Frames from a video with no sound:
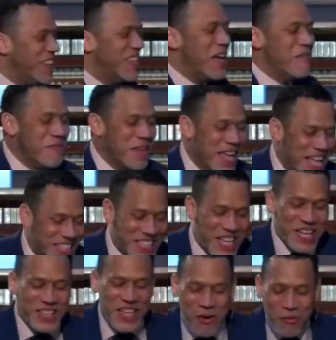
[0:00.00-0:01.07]
That means
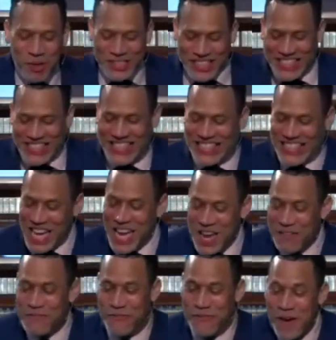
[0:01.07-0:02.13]
there was a sea
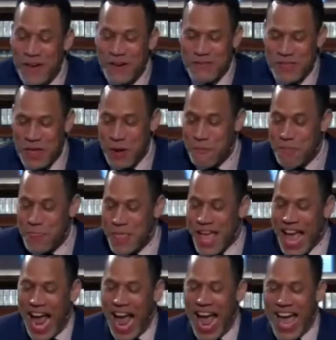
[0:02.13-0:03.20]
in front of them,
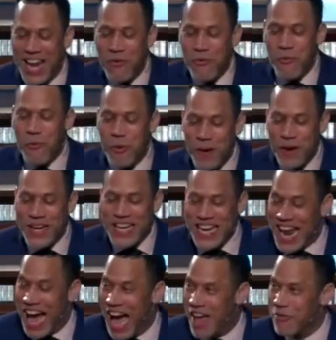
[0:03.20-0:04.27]
and it would
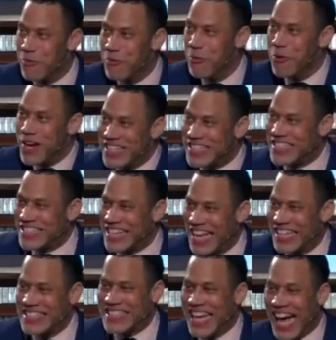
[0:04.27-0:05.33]
not
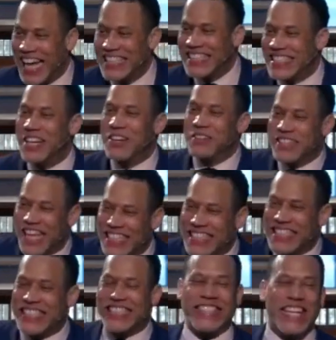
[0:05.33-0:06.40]
recess until they
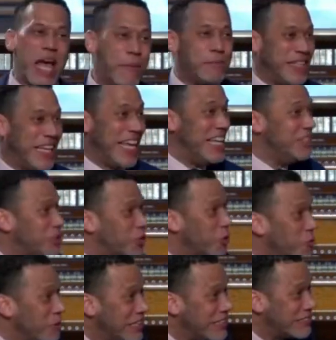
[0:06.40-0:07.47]
stepped
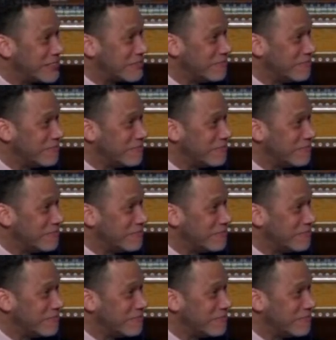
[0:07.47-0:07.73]
into it.